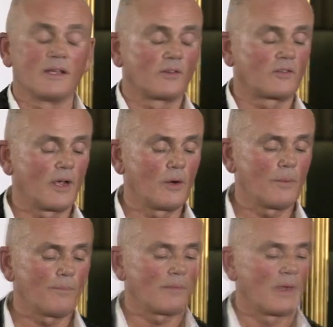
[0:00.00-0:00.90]
so
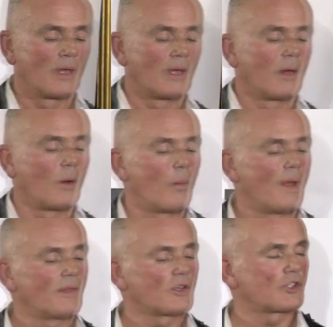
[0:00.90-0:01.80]
when
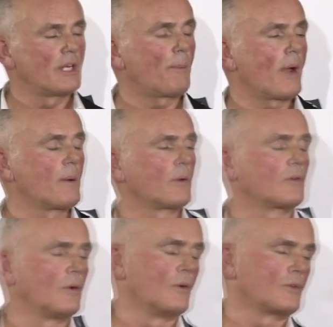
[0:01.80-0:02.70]
the Chypre was
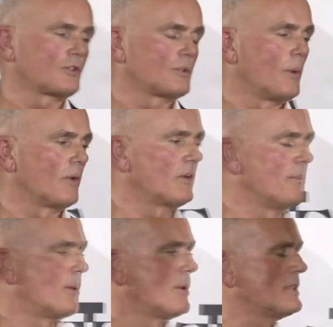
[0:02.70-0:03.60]
launched, what's
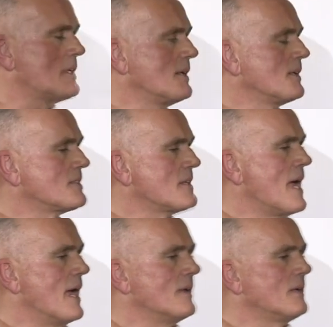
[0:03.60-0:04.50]
important to
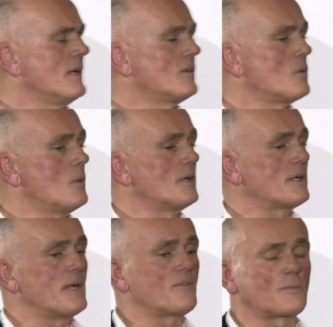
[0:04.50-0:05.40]
understand is the world had
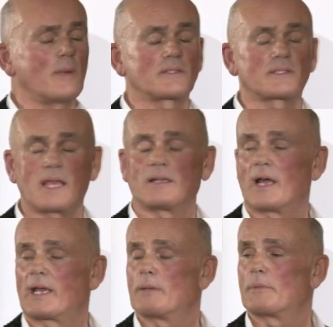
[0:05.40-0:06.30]
never smelled a scent like
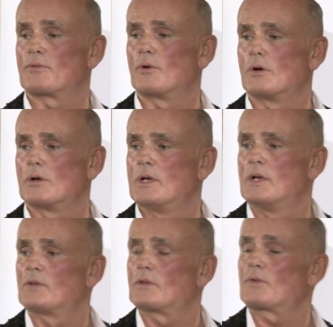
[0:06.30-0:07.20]
it before.
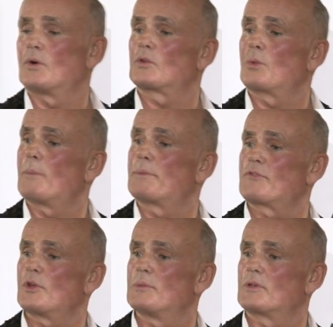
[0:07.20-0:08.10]
So of course, what
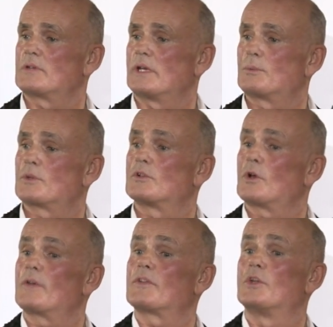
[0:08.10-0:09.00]
perfumers did was look
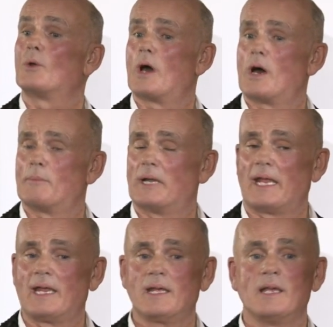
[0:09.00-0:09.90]
at the new harmony
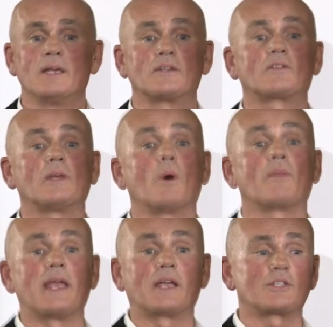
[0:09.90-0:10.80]
to see what
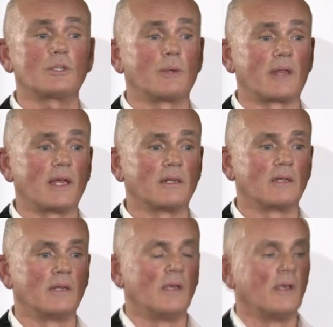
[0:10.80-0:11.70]
they could do with it.
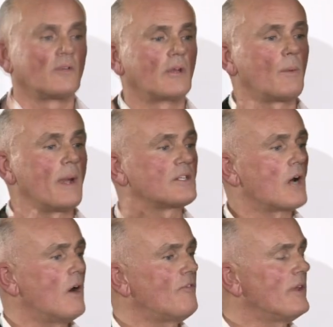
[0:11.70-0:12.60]
So it went
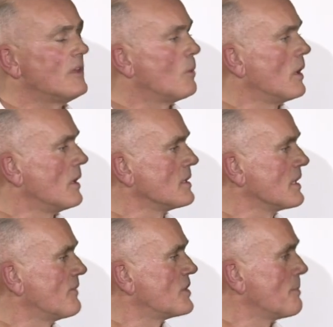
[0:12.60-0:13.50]
off in the world
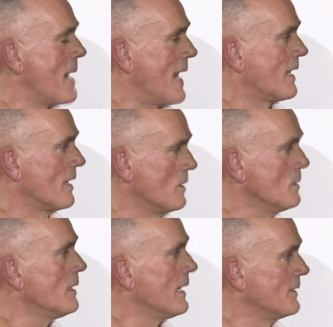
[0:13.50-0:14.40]
of tobacco
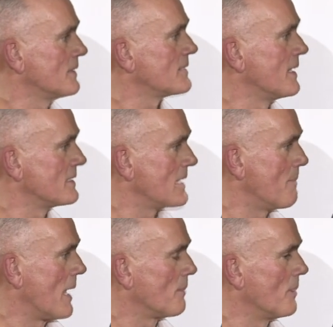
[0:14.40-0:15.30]
in the scent
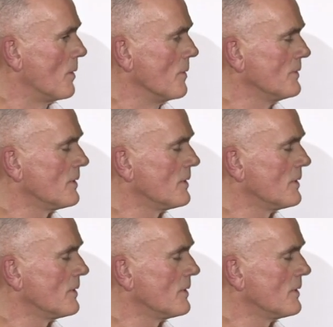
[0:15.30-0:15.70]
Tabac Blonde